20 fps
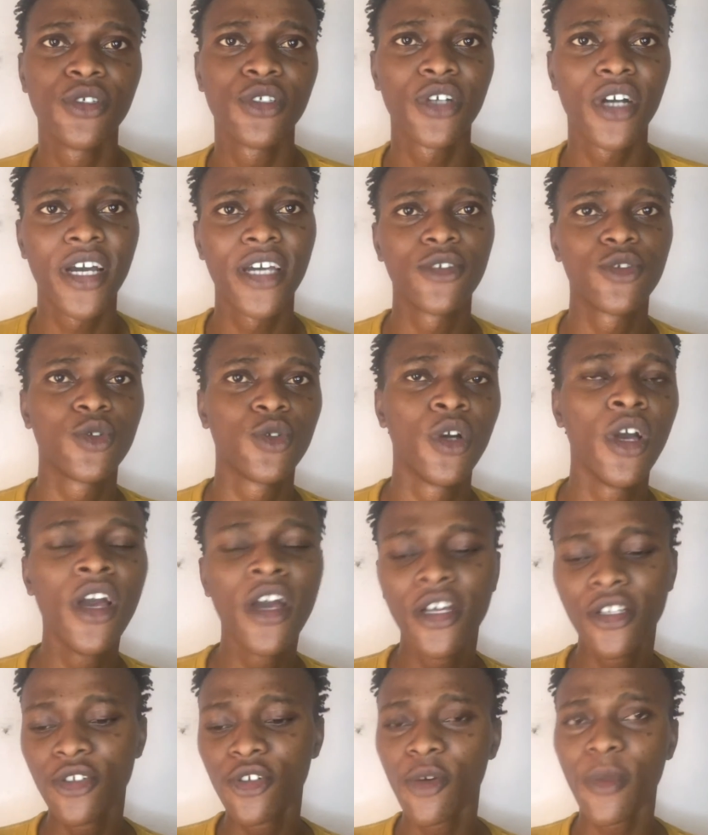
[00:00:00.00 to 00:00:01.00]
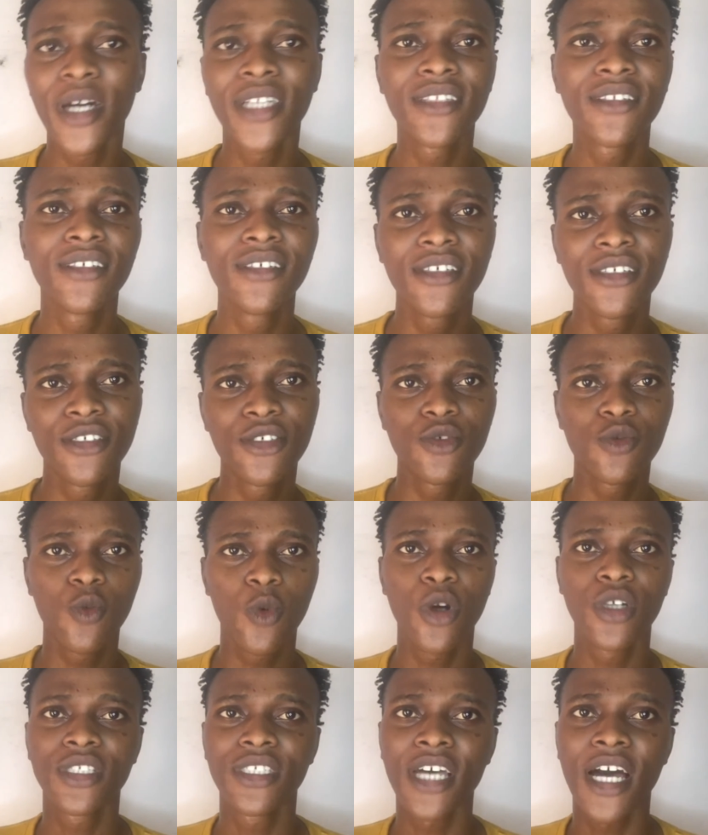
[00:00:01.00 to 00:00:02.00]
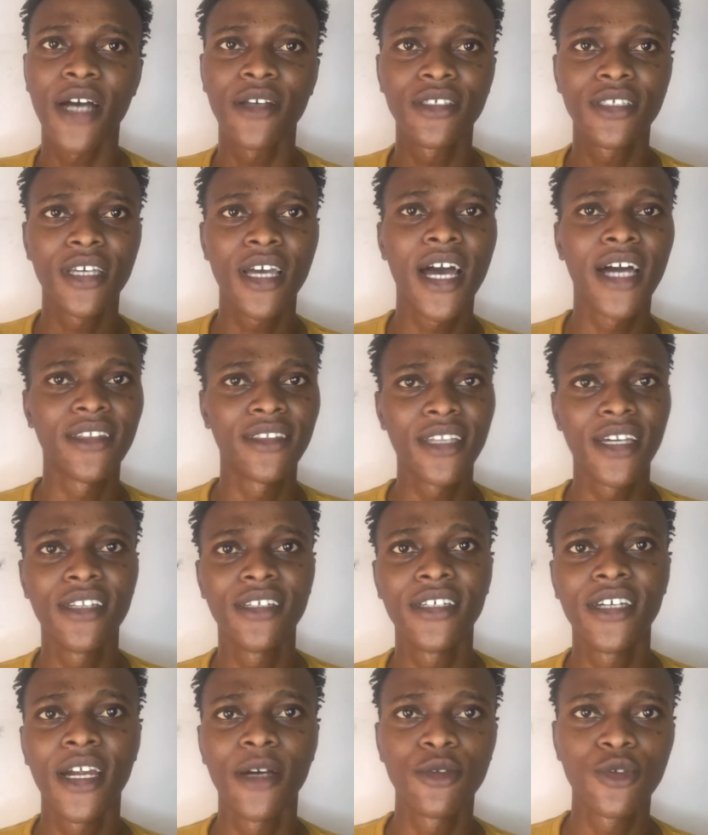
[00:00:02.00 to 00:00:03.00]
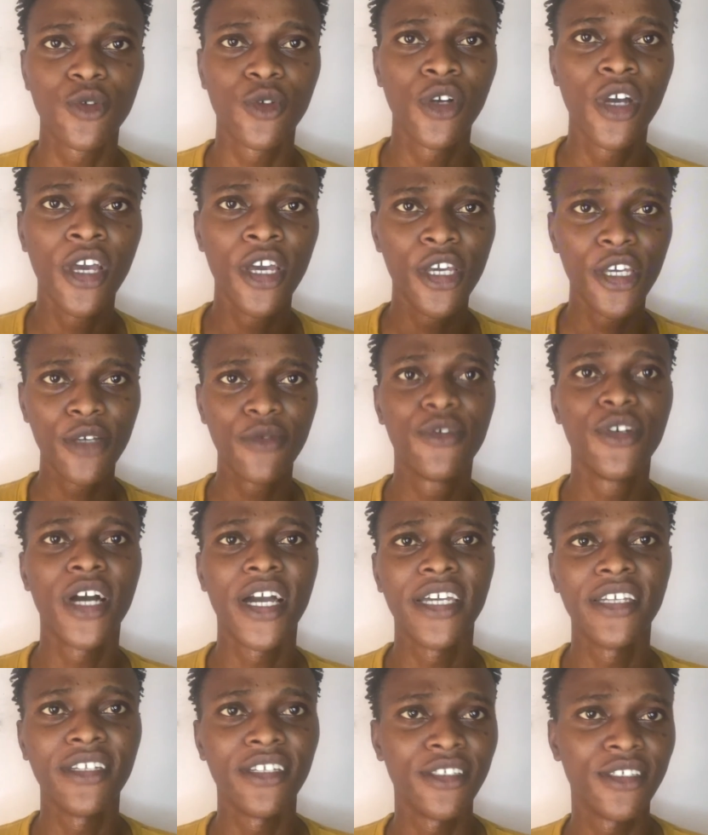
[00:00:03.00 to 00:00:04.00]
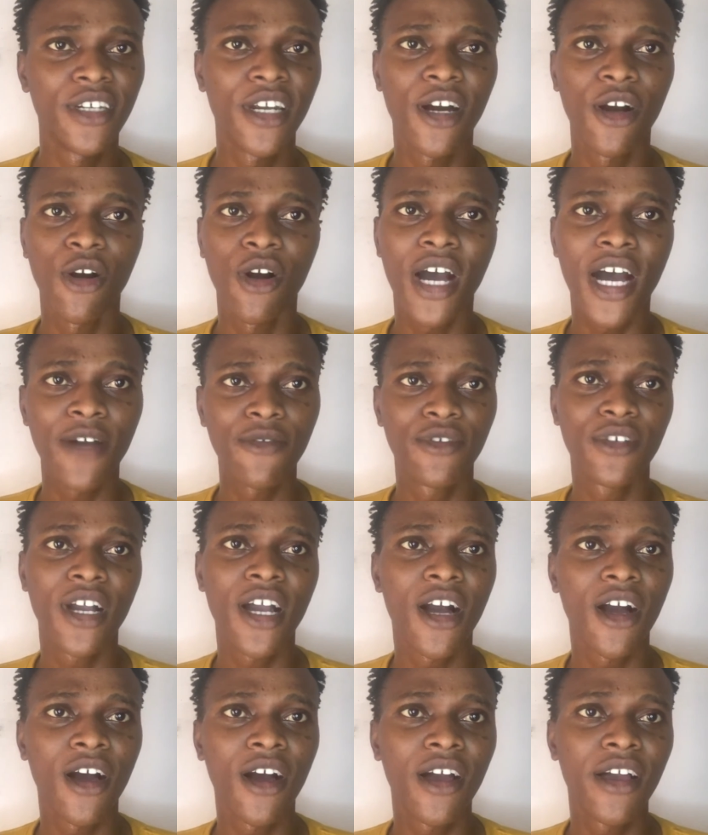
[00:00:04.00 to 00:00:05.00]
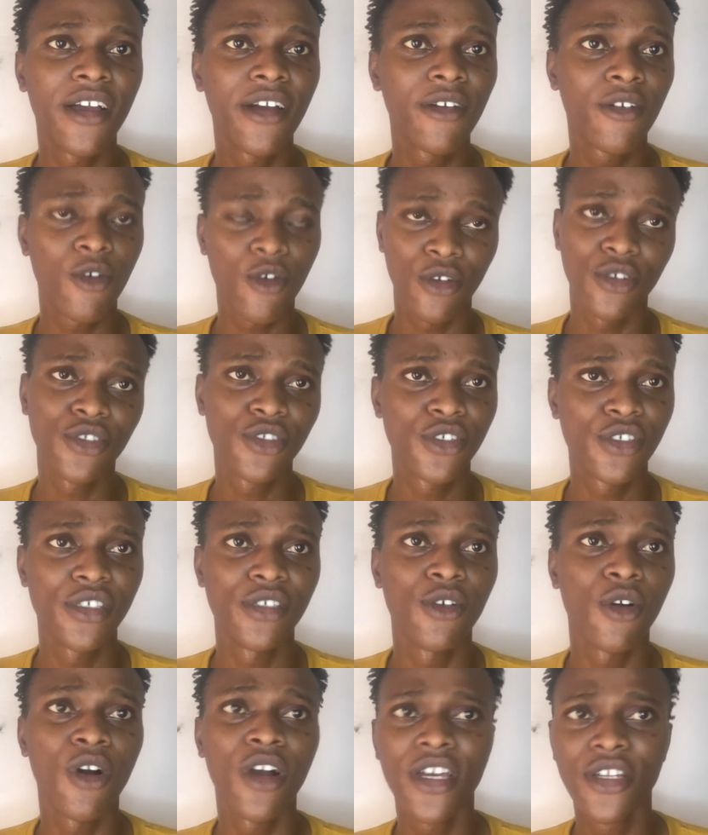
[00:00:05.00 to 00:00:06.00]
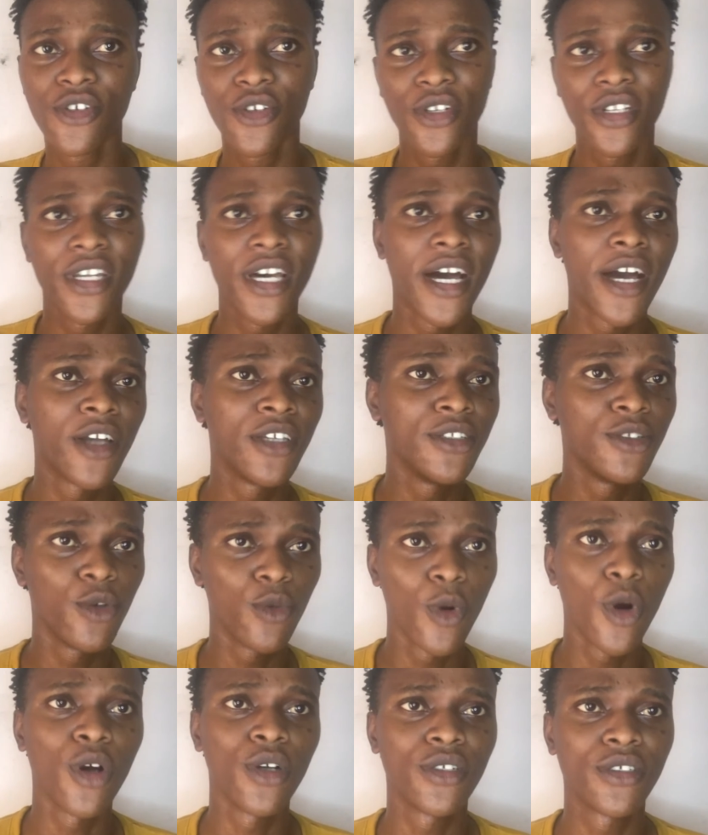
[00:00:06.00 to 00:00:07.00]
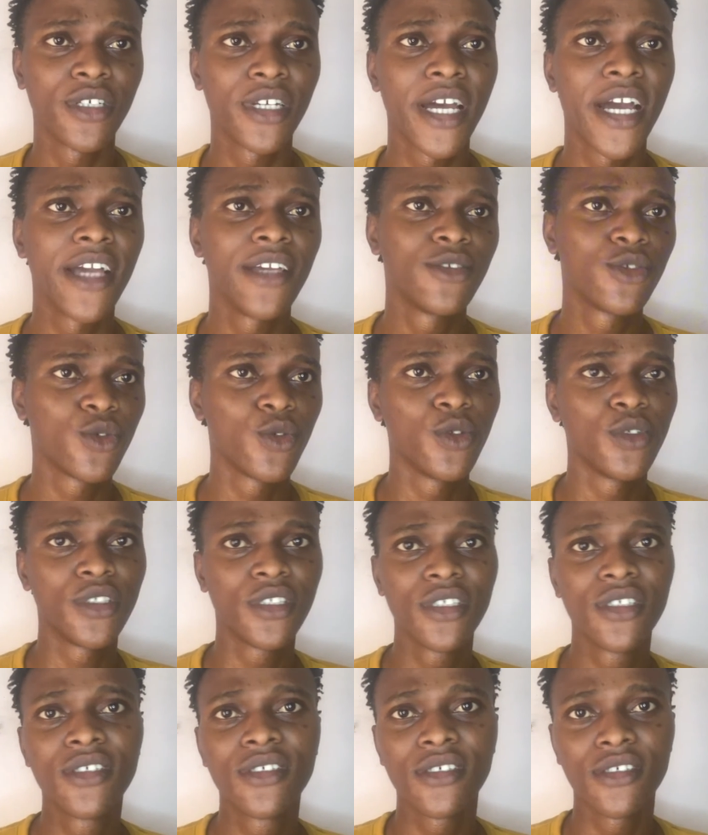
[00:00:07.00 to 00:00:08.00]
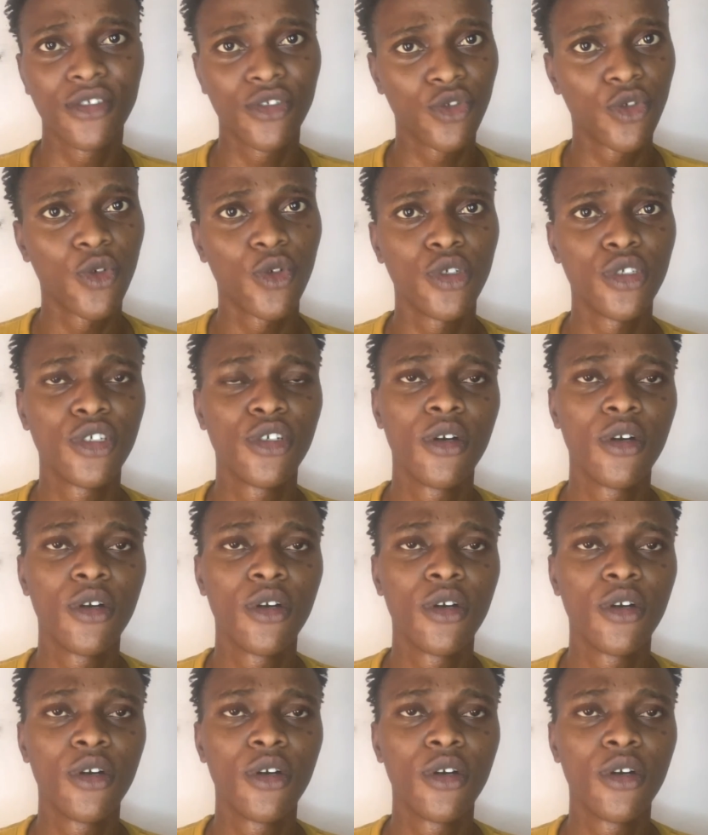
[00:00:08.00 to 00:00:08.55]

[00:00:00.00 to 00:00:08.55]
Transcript: All right. So the number three is WhatsApp and Telegram. So if you are in Nigeria or Africa country or any other in the world, right? So this is good.